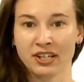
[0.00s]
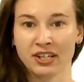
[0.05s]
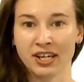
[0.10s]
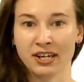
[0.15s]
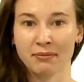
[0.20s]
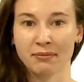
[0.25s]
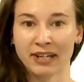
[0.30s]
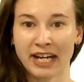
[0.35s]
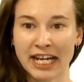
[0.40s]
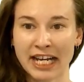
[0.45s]
the
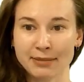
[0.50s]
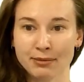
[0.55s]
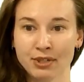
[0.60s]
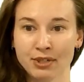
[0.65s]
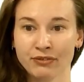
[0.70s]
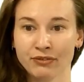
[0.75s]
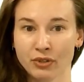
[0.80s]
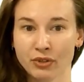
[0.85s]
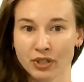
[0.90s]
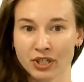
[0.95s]

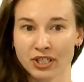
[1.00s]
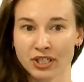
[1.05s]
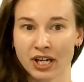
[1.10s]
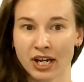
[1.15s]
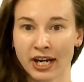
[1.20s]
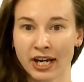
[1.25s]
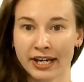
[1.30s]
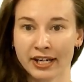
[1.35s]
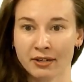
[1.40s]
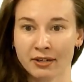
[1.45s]
plasma-focused
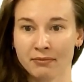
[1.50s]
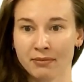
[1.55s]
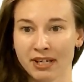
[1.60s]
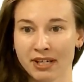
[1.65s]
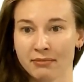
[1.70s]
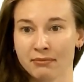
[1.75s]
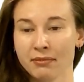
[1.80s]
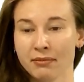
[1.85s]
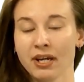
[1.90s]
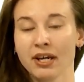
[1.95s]
ion
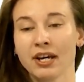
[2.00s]
beam